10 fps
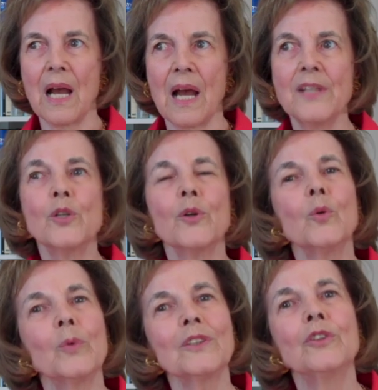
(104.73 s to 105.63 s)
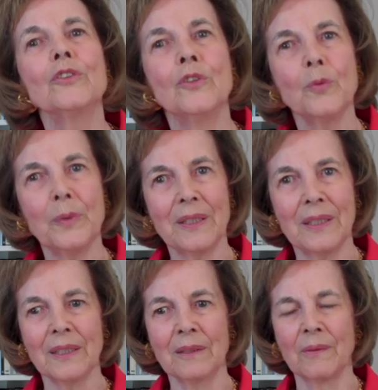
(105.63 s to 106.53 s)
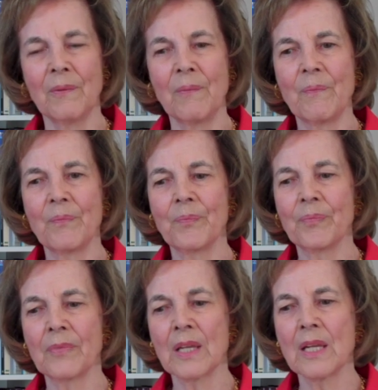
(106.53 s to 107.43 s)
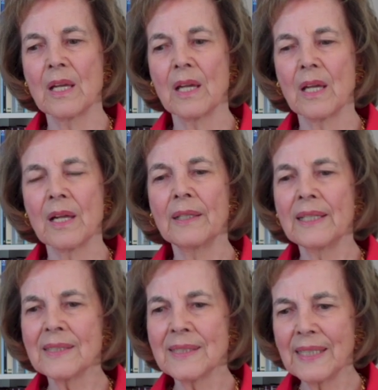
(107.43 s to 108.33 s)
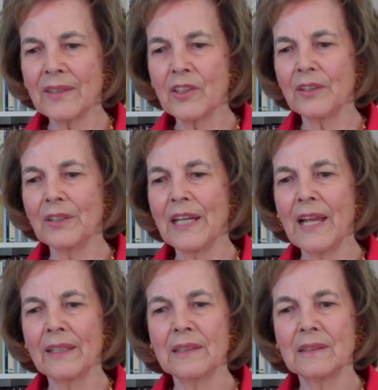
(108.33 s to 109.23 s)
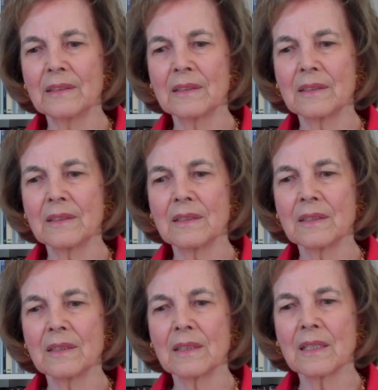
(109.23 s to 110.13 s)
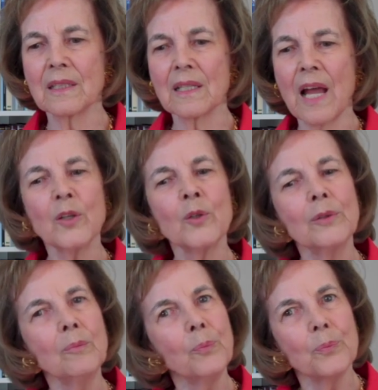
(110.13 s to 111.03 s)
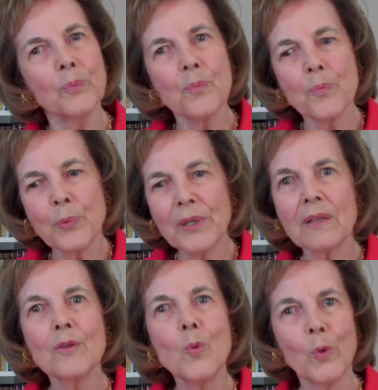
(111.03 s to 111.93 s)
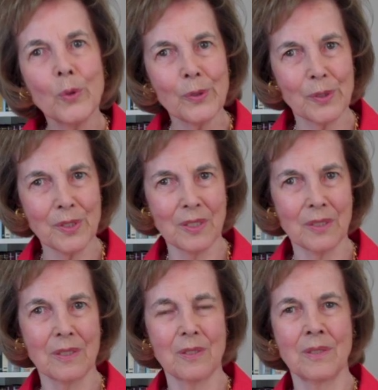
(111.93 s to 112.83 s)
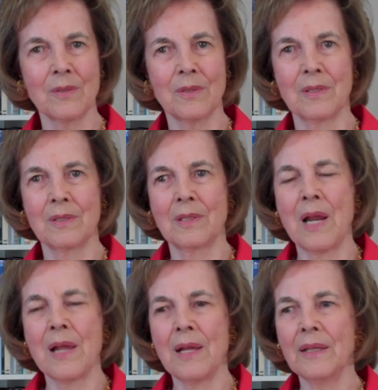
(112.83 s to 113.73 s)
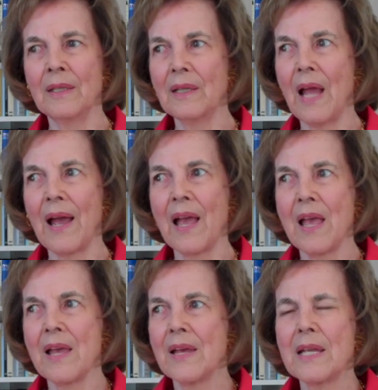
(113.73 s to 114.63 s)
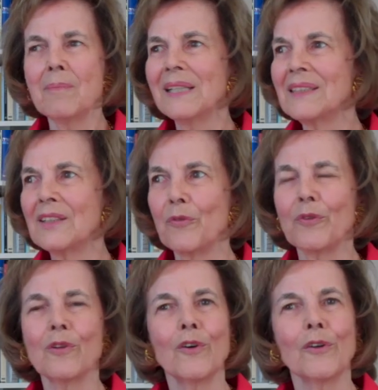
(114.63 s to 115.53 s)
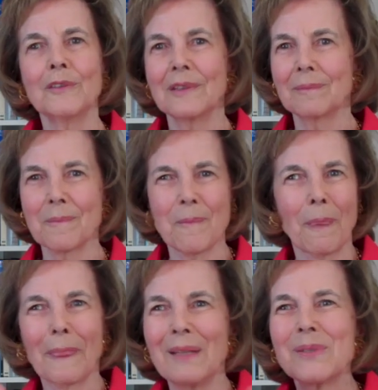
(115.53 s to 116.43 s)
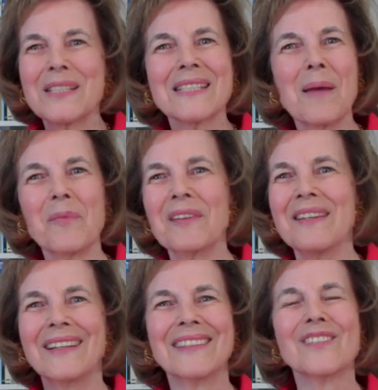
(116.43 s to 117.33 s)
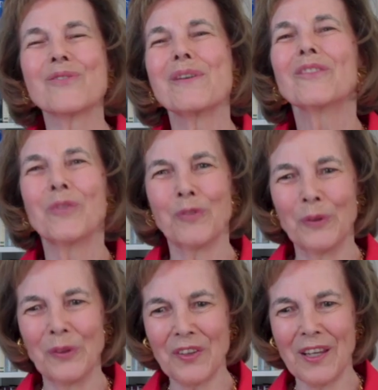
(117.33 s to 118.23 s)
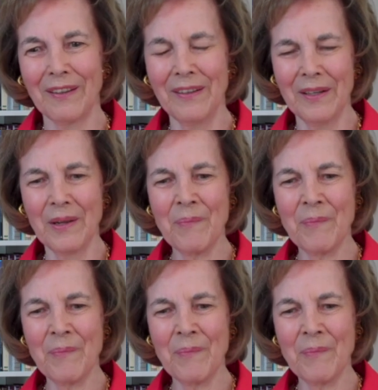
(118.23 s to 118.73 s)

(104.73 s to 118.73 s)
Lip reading: I don't know what to do with it. And I sat there and I couldn't bring the words. And he must have thought there was something dreadful there.